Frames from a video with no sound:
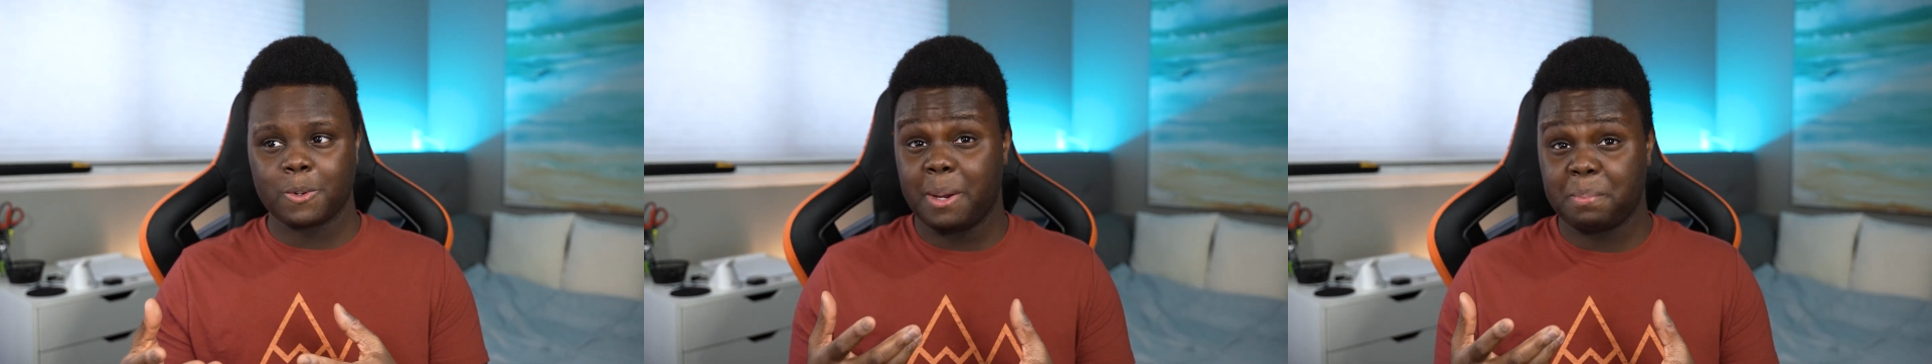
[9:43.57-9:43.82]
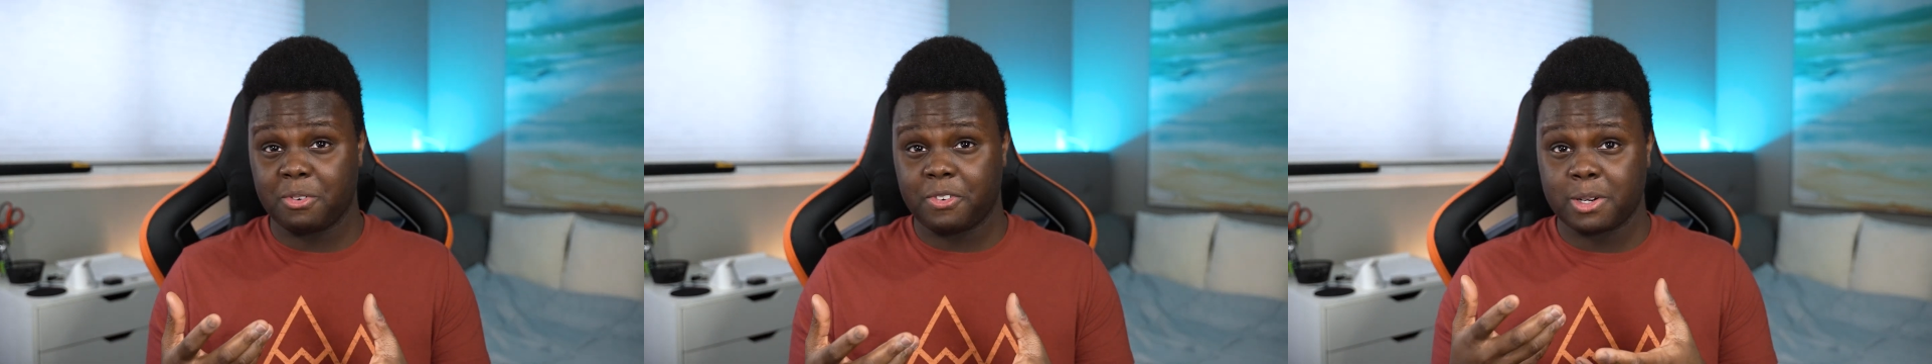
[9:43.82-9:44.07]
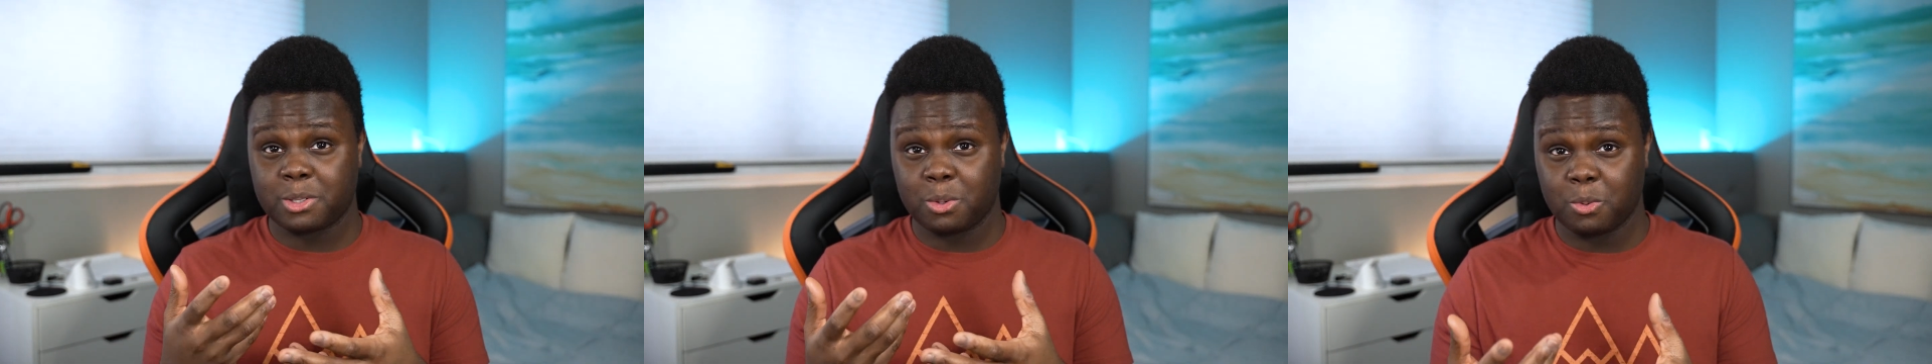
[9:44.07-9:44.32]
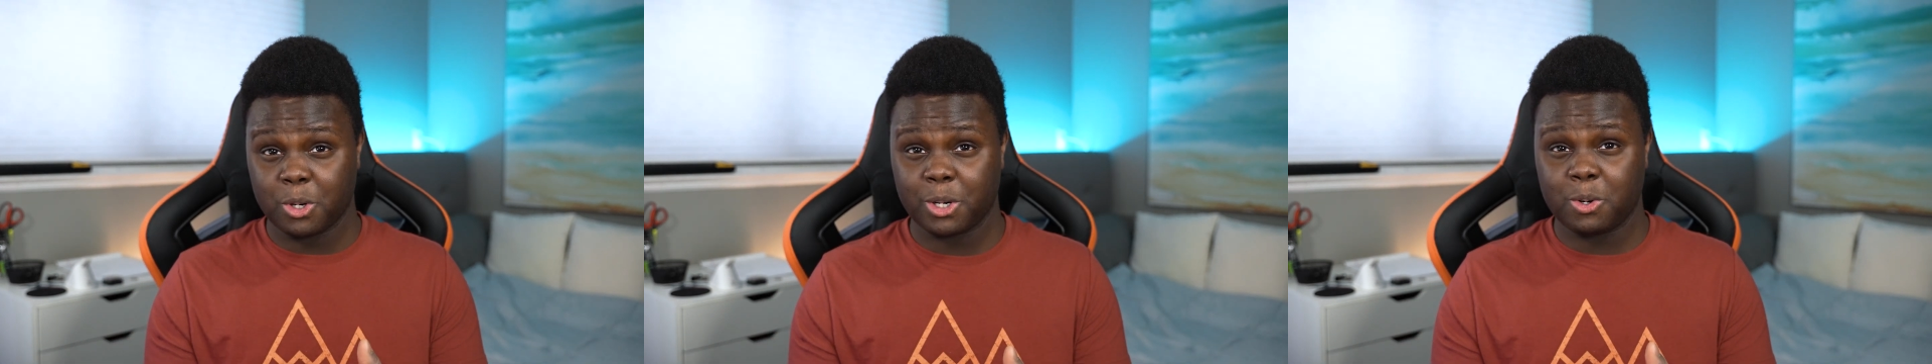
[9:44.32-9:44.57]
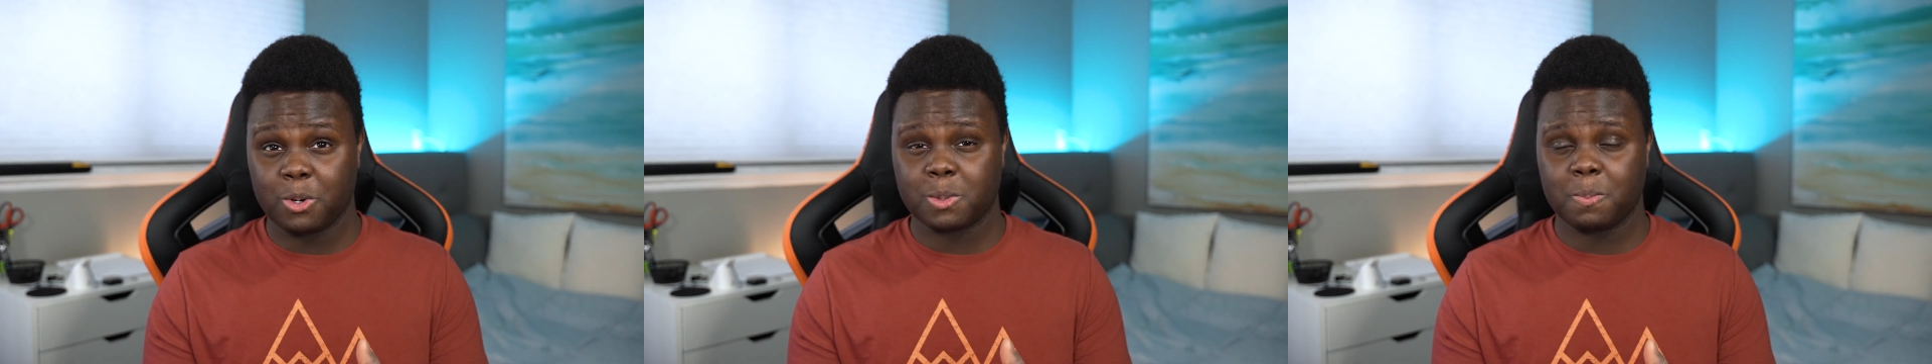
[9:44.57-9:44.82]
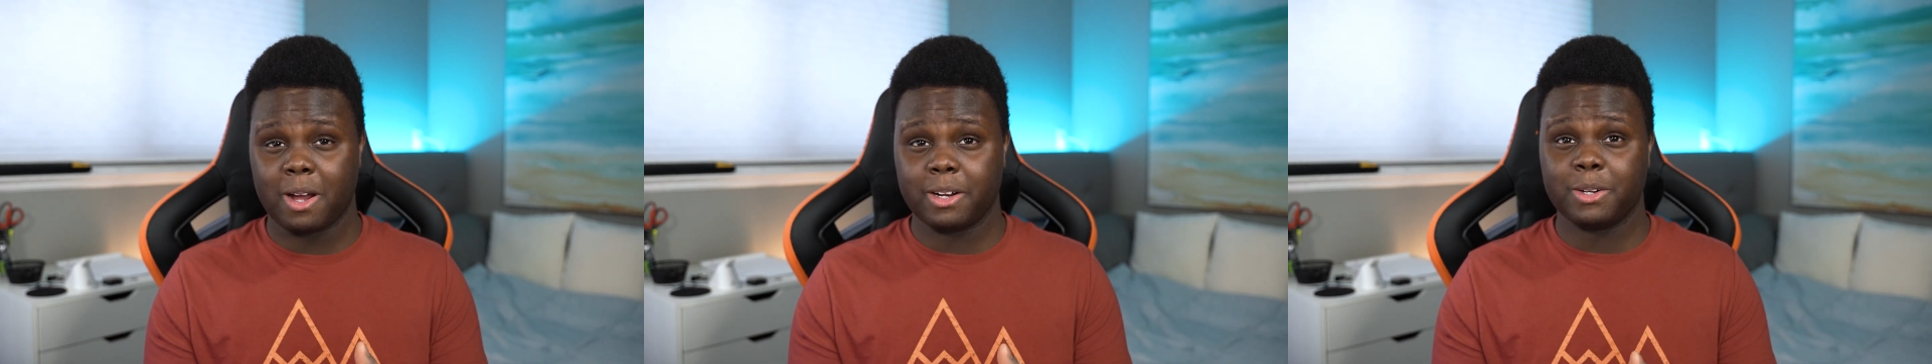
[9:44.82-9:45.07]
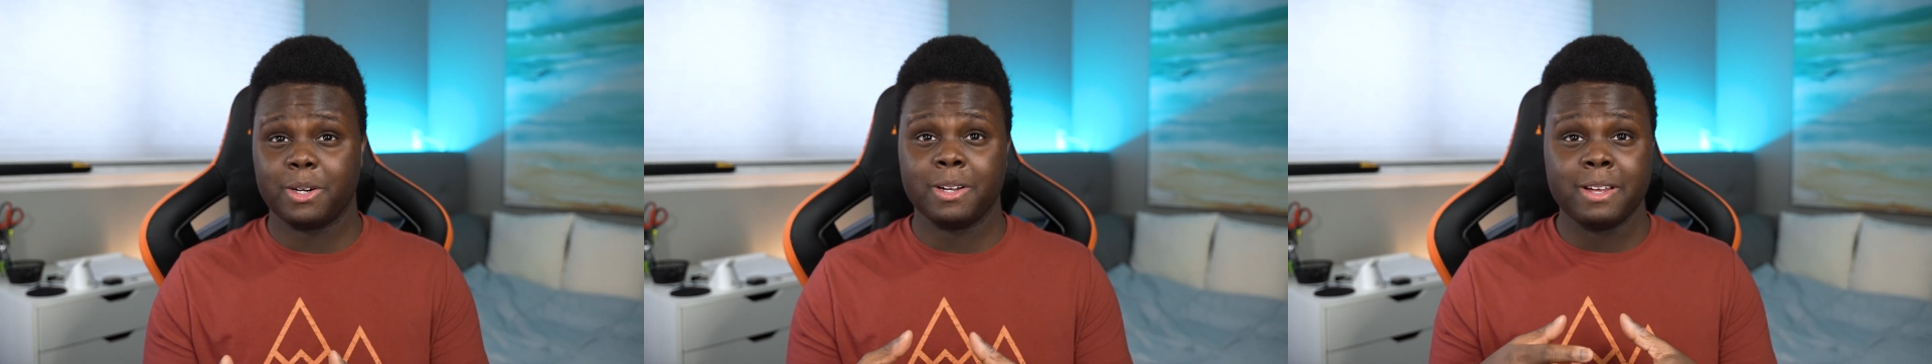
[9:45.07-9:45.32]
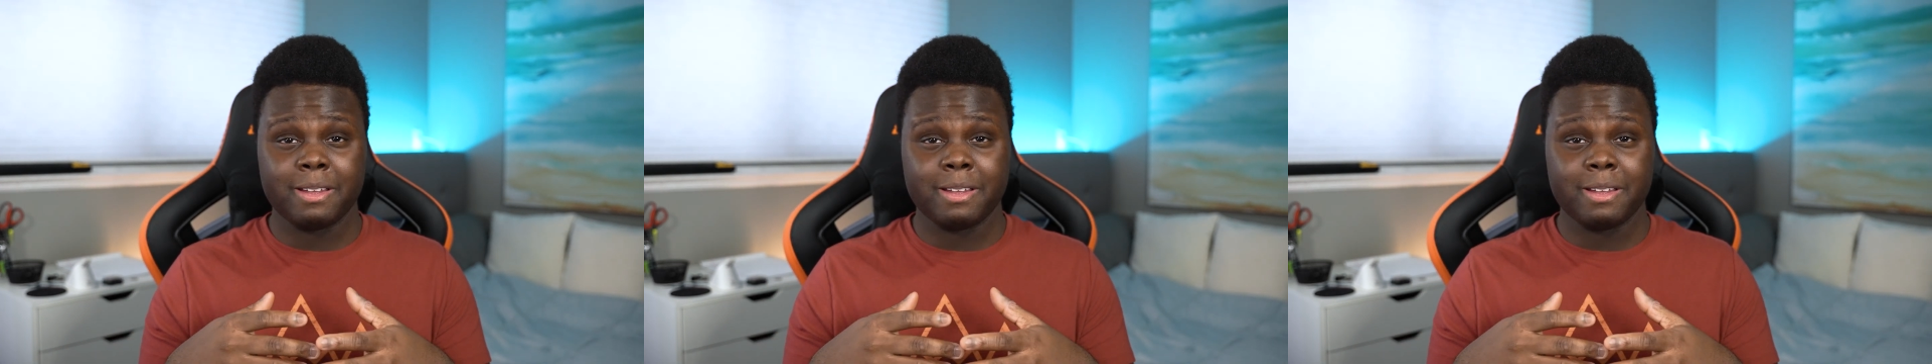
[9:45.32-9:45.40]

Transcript: and professional workhorse monitor